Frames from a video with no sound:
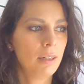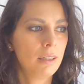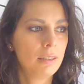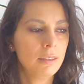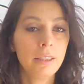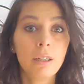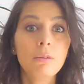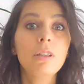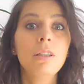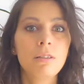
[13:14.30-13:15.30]

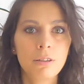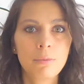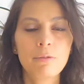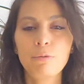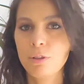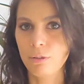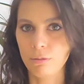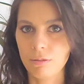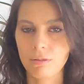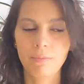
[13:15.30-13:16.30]
Now, in terms of
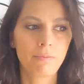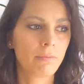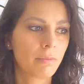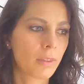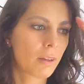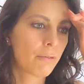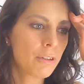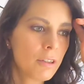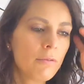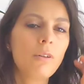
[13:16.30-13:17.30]
results,
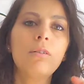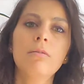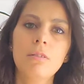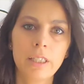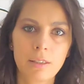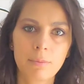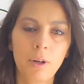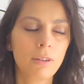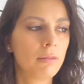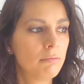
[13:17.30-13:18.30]
first of all, sex
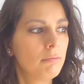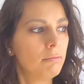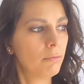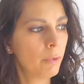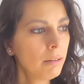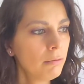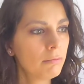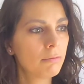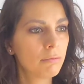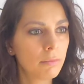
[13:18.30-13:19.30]
bod. Well,
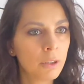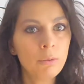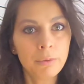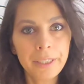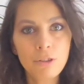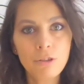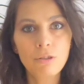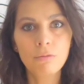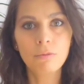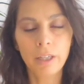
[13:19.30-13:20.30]
you
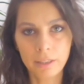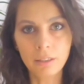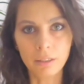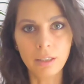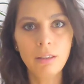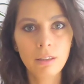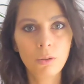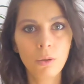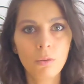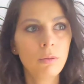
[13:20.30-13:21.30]
reach, ideally,
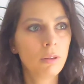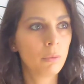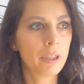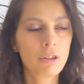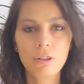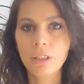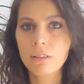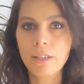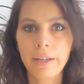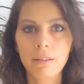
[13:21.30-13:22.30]
the goal, the wish, the
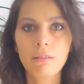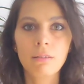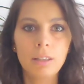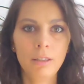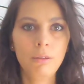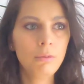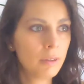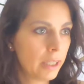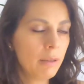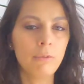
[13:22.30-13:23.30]
desire that
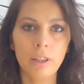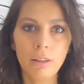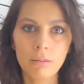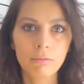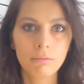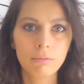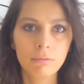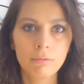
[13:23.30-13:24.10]
you came with.